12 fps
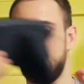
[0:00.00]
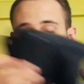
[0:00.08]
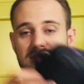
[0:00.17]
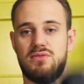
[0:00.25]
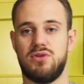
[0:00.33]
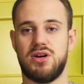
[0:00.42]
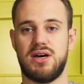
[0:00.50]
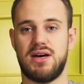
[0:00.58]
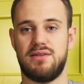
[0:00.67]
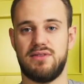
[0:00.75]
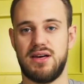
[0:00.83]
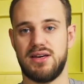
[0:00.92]
If you want to
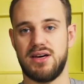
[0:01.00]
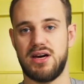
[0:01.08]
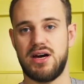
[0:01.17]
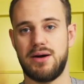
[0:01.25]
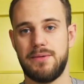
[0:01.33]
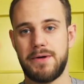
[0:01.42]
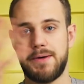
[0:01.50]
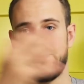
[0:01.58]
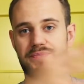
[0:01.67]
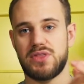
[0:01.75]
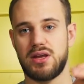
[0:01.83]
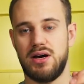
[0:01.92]
have like a
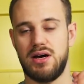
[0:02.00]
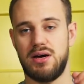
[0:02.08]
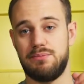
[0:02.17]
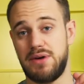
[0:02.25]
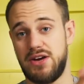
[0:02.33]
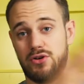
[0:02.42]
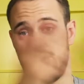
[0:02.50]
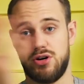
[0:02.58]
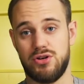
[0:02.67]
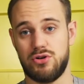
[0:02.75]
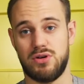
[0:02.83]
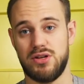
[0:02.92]
better
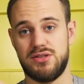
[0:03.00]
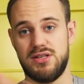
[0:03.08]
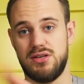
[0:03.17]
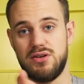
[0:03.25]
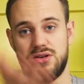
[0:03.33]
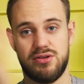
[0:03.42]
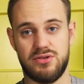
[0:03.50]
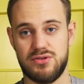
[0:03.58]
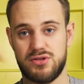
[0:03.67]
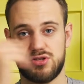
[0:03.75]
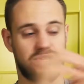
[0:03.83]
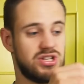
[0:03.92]
audio quality, you can
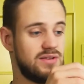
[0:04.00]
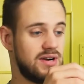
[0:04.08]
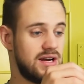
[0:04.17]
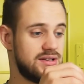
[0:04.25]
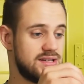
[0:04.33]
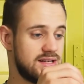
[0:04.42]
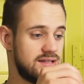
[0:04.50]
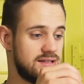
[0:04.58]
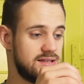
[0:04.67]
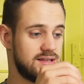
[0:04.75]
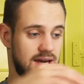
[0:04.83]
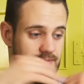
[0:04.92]
use whichever
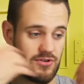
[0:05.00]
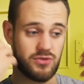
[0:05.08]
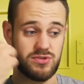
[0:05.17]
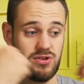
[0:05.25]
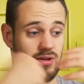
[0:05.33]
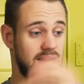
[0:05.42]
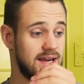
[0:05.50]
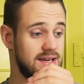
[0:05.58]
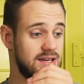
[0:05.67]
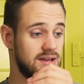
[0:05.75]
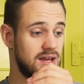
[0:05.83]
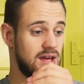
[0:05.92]
headphones you
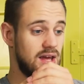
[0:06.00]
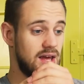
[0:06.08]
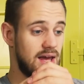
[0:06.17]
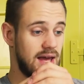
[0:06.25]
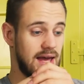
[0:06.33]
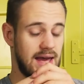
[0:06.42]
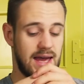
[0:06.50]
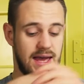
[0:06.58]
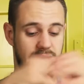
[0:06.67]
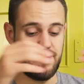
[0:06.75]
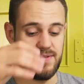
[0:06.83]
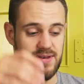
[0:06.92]
like.
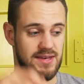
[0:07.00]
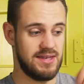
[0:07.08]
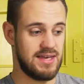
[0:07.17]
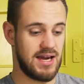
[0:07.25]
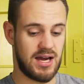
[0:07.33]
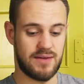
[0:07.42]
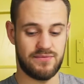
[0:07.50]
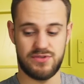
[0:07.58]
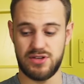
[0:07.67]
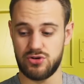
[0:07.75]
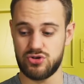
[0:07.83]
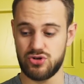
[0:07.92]
And yeah,
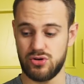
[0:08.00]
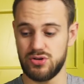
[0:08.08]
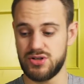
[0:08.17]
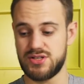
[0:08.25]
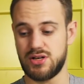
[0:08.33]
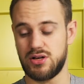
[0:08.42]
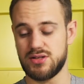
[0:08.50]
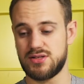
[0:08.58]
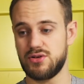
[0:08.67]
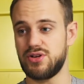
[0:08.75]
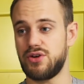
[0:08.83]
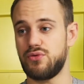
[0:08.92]
the controllers
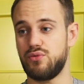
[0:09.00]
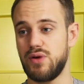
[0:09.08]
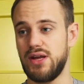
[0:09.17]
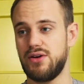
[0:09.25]
also, they're really